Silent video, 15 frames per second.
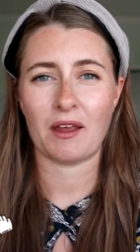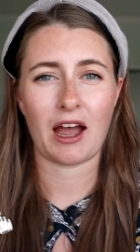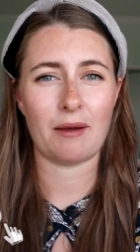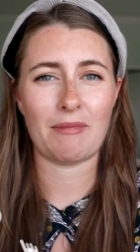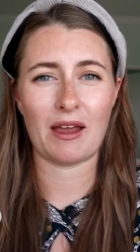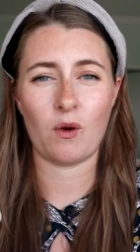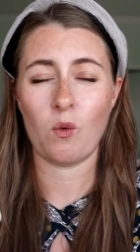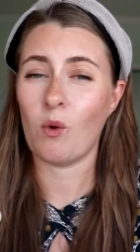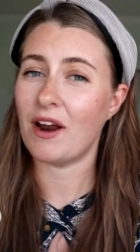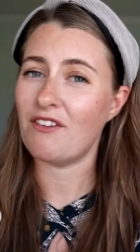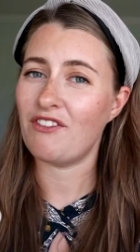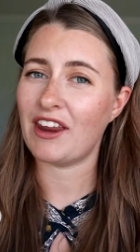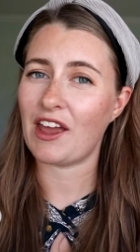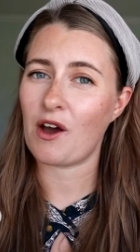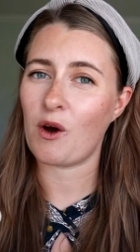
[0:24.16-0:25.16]
I make 1
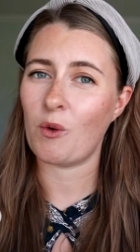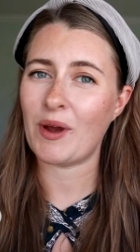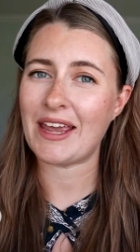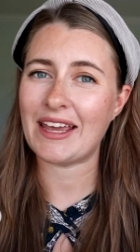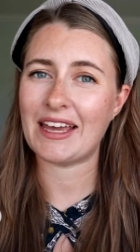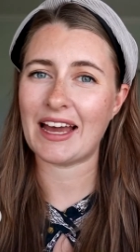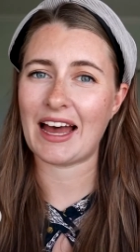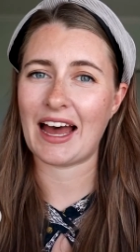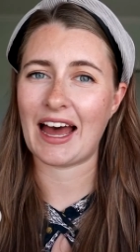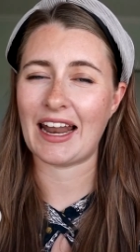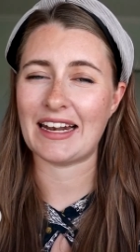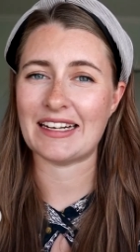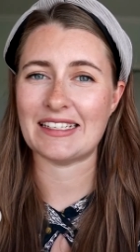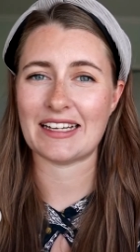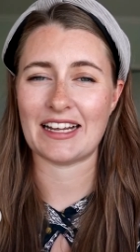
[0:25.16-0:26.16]
video a week
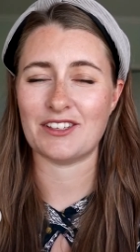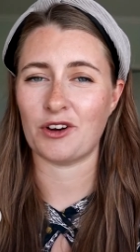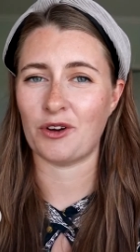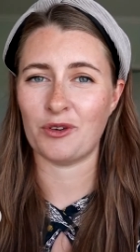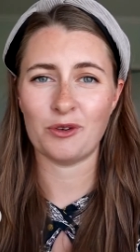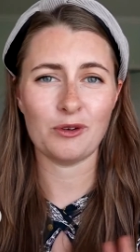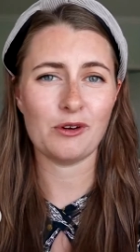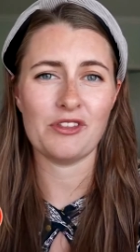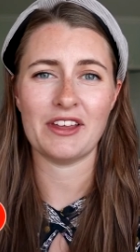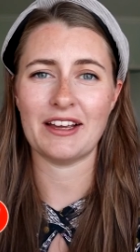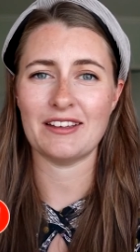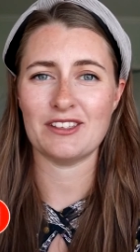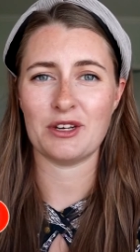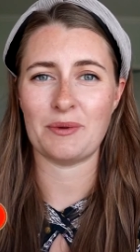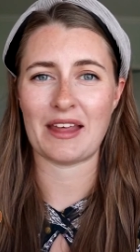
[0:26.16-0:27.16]
and it's on all
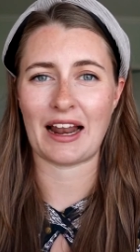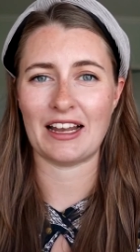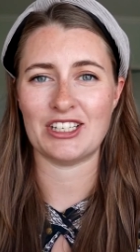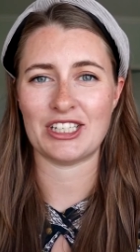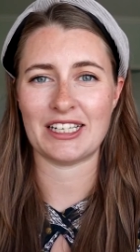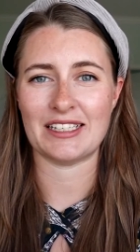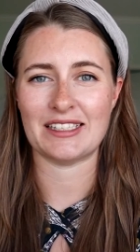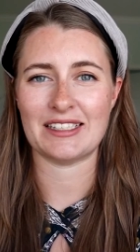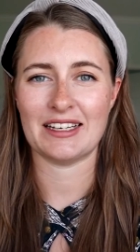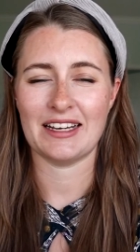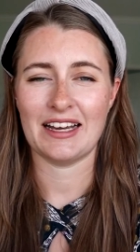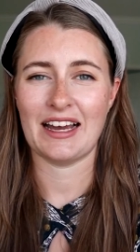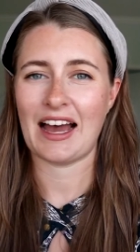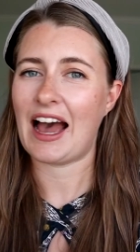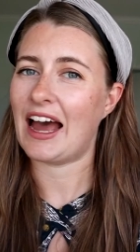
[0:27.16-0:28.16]
things to do with allergies.
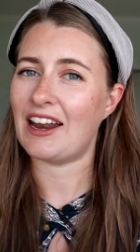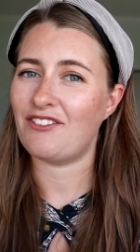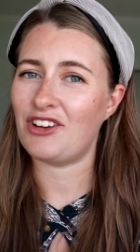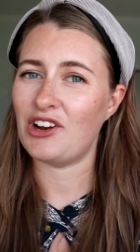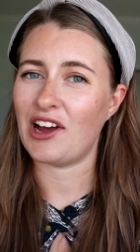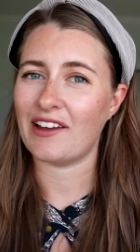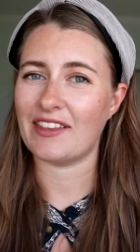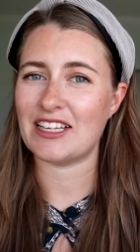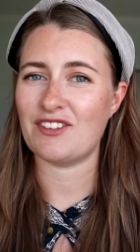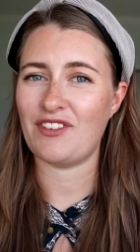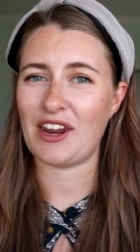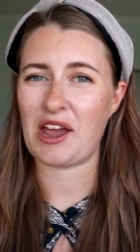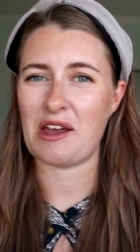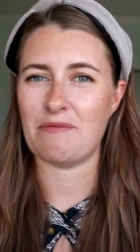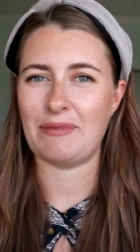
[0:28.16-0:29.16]
And if you like this
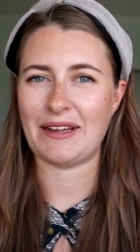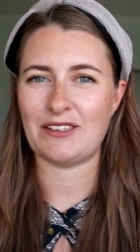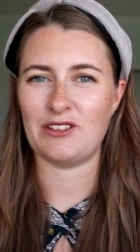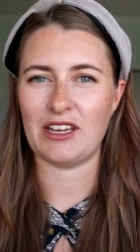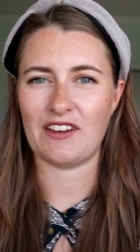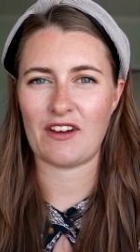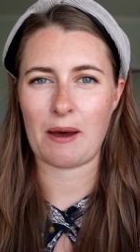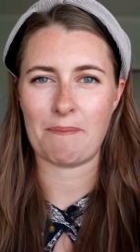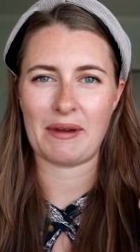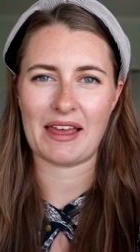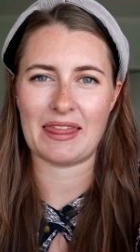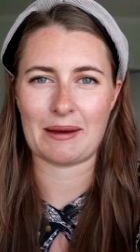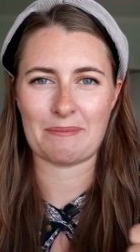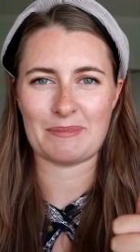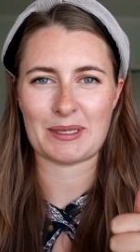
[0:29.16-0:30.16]
video, please do give it a big
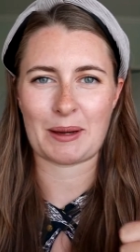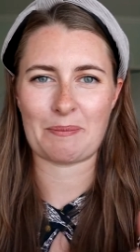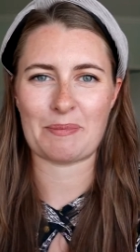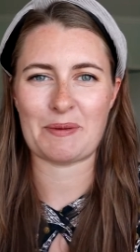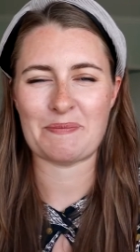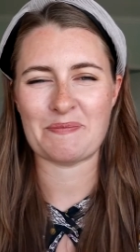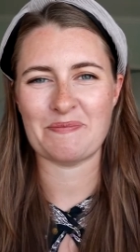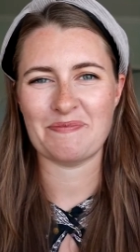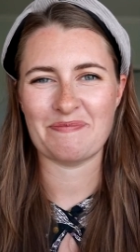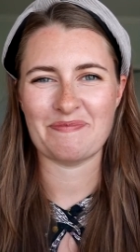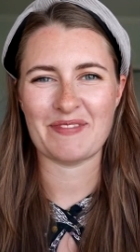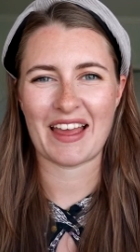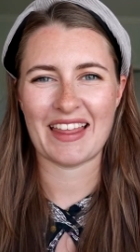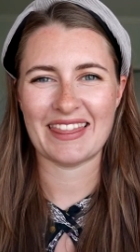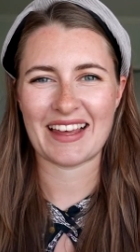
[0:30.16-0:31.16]
thumbs up.
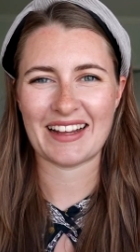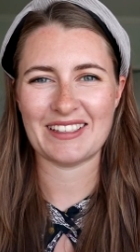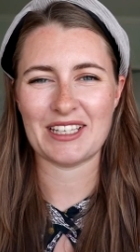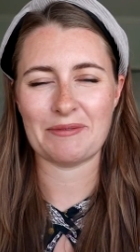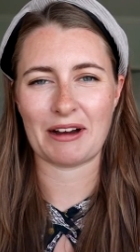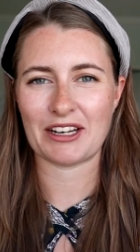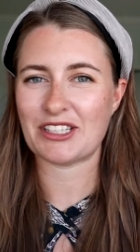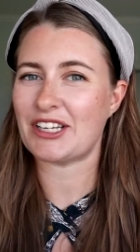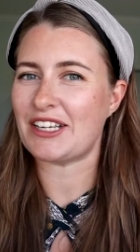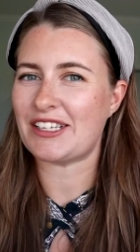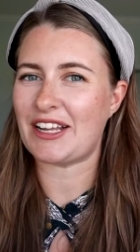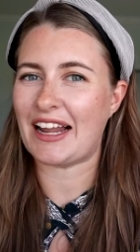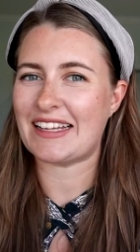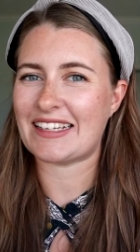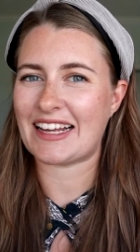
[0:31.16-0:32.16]
Thanks so much,
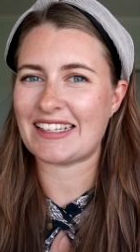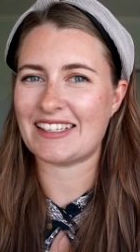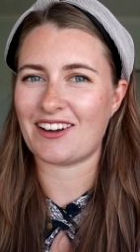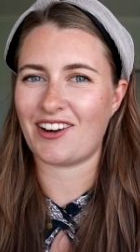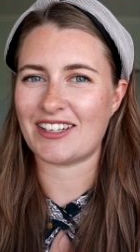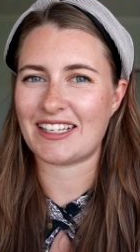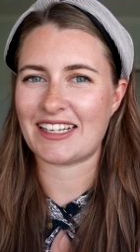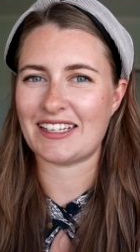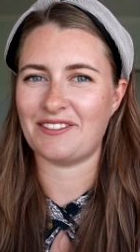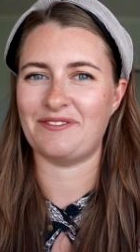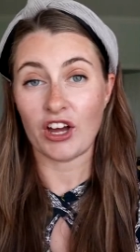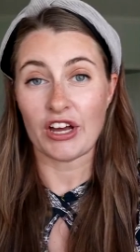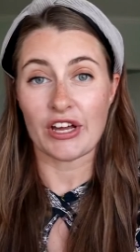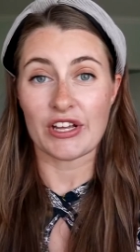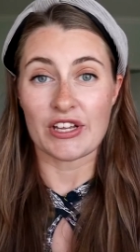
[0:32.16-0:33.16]
so let's get started.
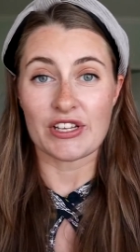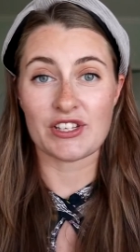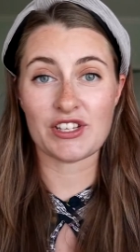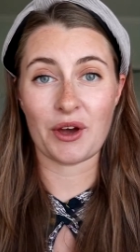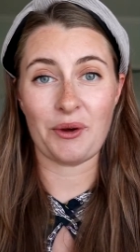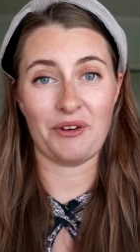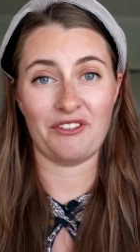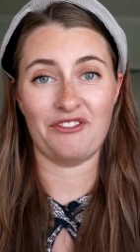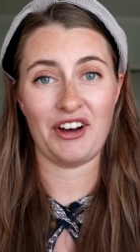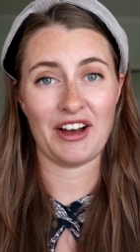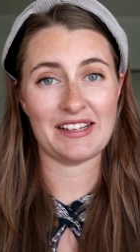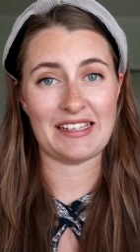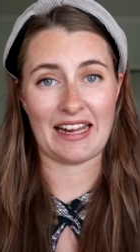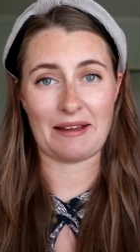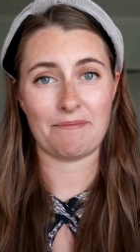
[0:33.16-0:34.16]
So
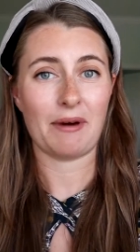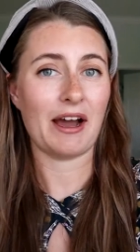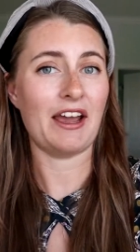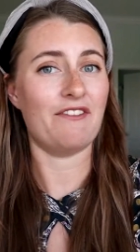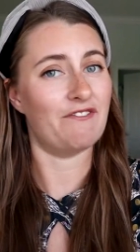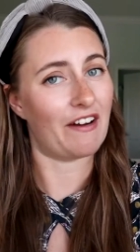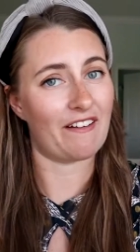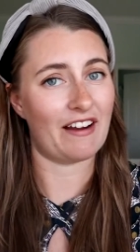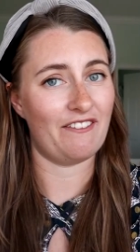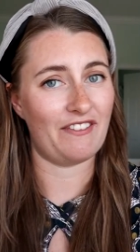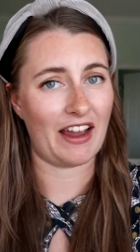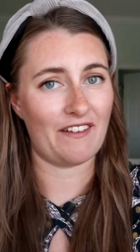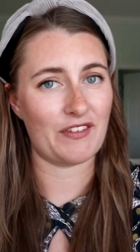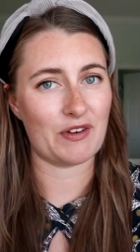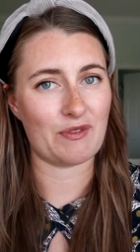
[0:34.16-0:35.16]
firstly, my very
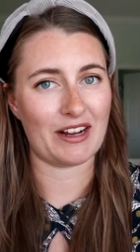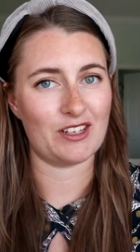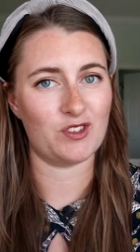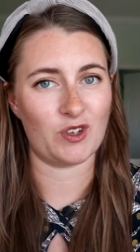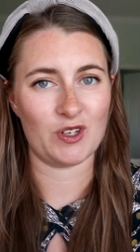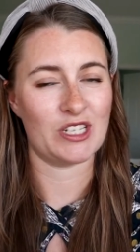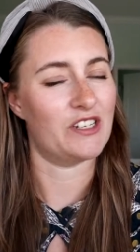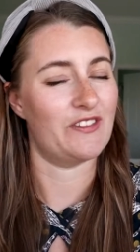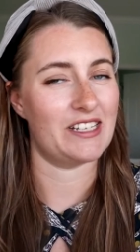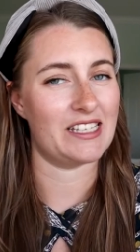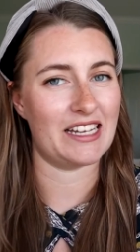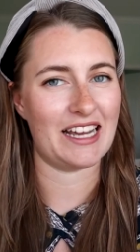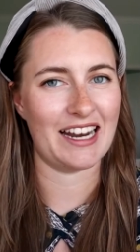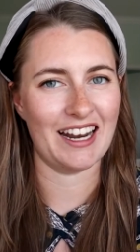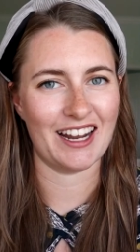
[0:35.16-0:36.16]
favourite restaurant to
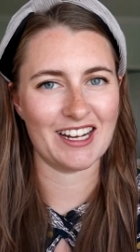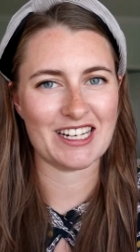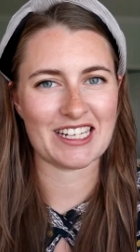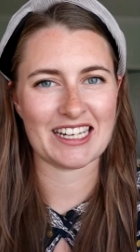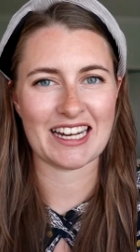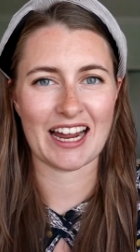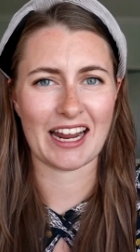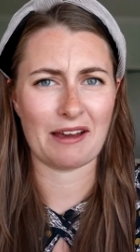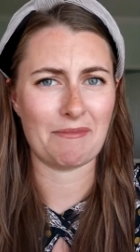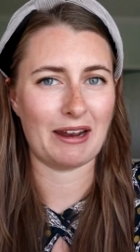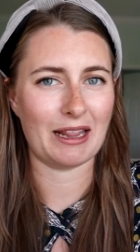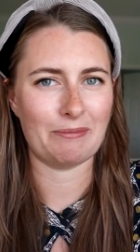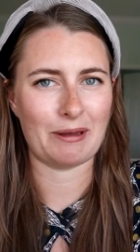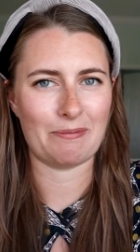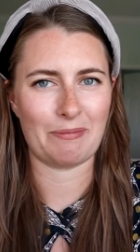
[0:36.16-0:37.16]
visit in London, and I'm a
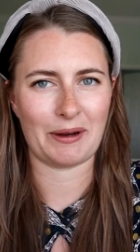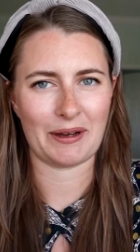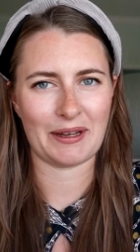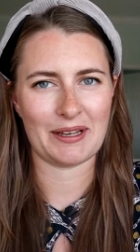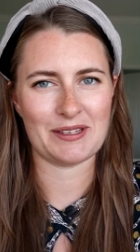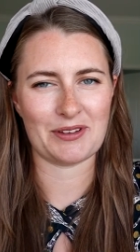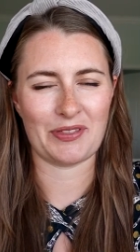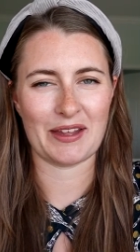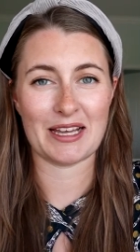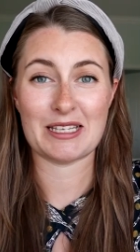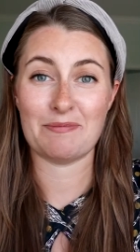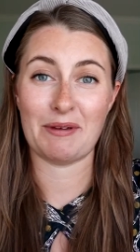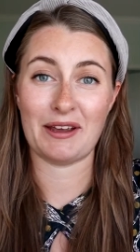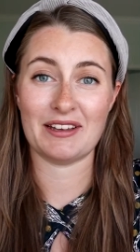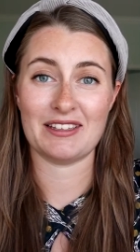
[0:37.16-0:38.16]
little bit biased on this
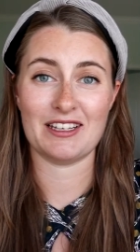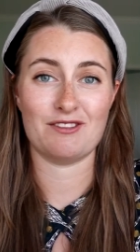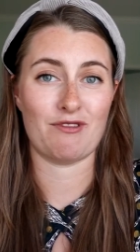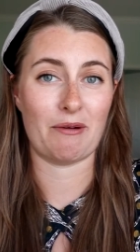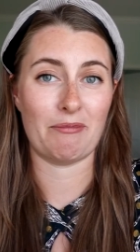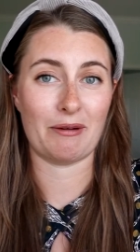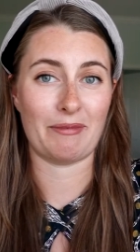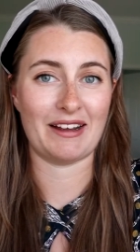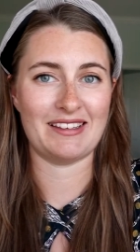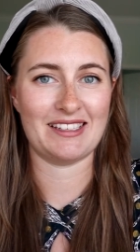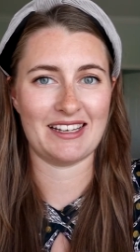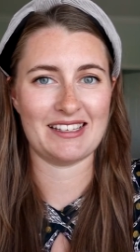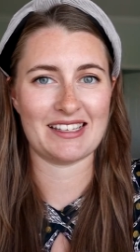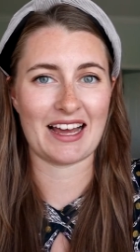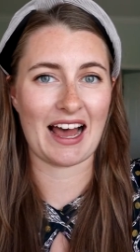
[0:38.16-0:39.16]
because it's run by my
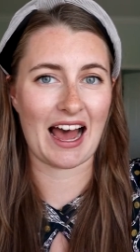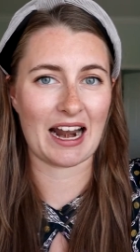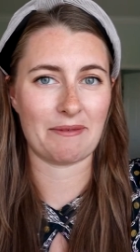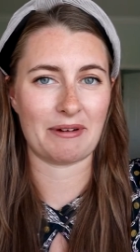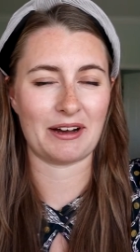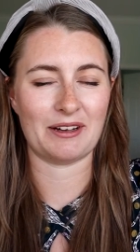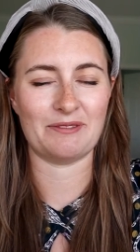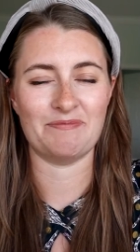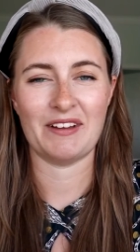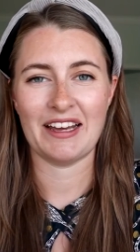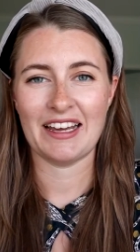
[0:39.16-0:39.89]
sister Annabelle